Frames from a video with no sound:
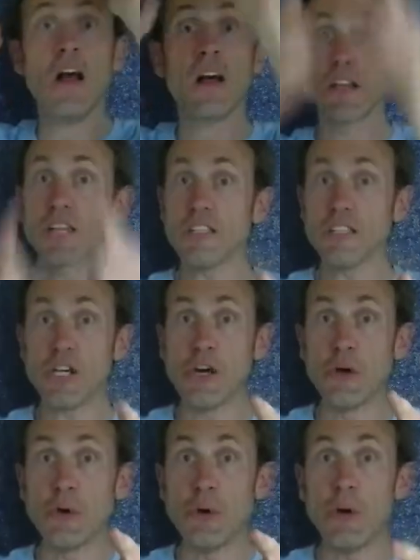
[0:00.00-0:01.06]
Can
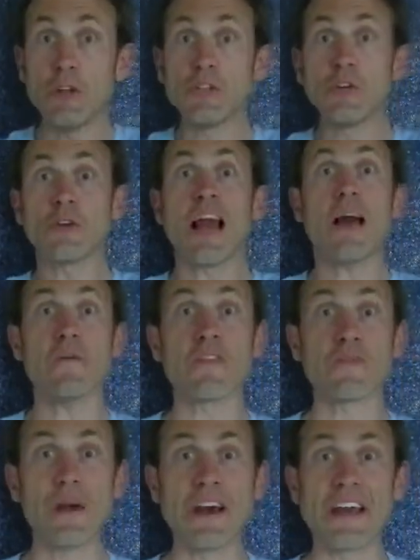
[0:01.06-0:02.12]
you do that with
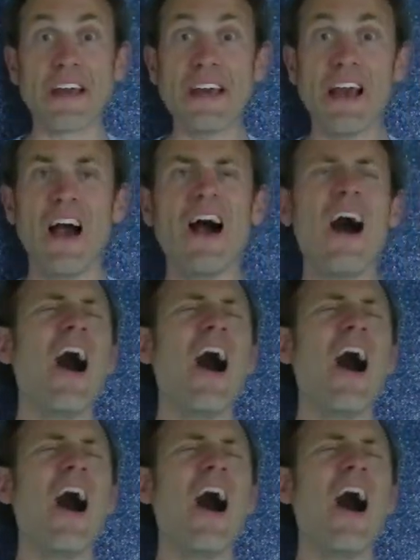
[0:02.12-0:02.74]
me?